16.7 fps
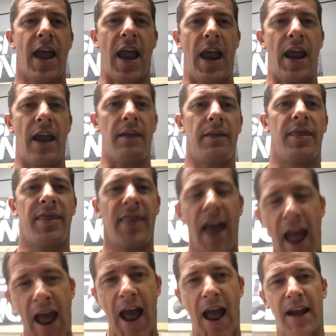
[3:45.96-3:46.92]
And
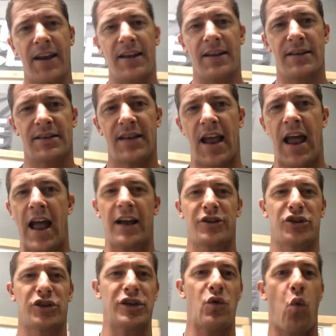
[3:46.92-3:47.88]
that is
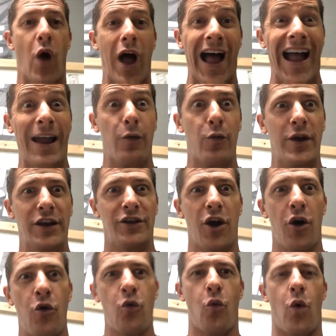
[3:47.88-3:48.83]
actually why we
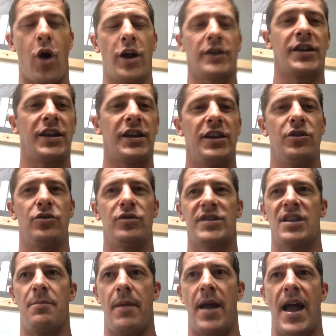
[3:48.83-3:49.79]
don't want to
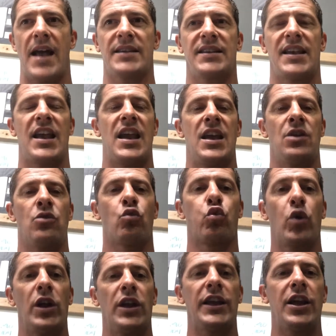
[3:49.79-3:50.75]
use the mask
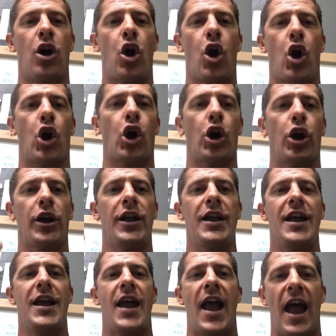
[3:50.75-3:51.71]
in really hard
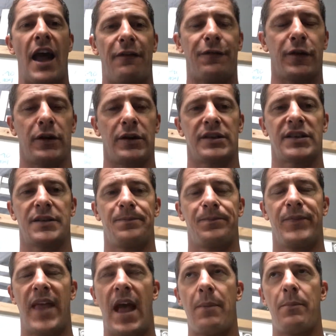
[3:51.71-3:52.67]
efforts.
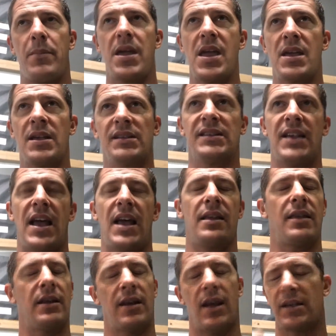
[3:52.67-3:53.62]
That being
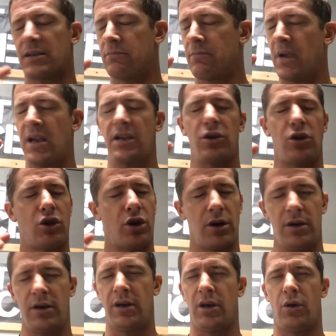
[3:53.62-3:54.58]
said, that doesn't mean you
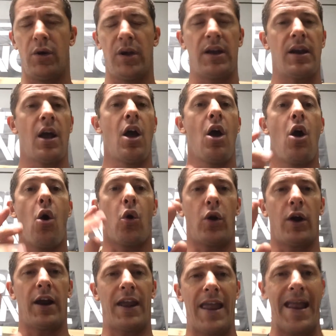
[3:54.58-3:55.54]
couldn't do it,
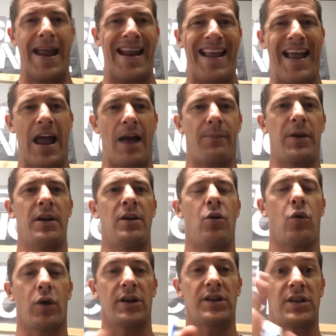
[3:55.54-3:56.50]
or it can't
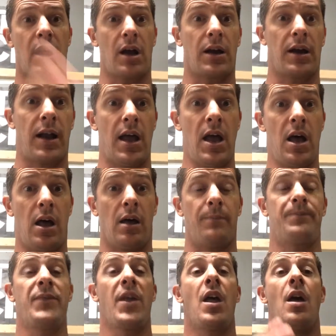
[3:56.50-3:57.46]
happen, or it's not going to
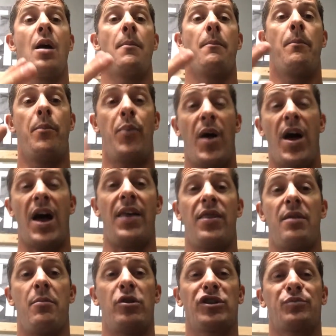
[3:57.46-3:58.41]
help.
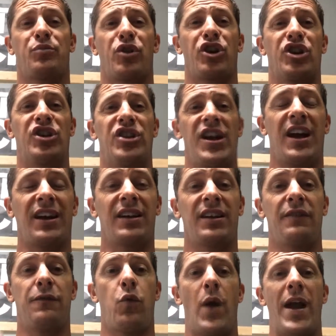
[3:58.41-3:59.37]
But the most
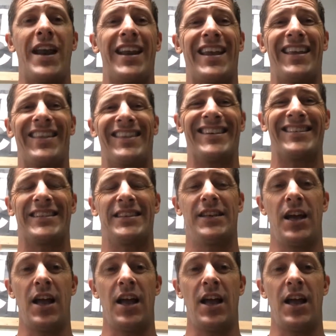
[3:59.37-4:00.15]
productive way to get this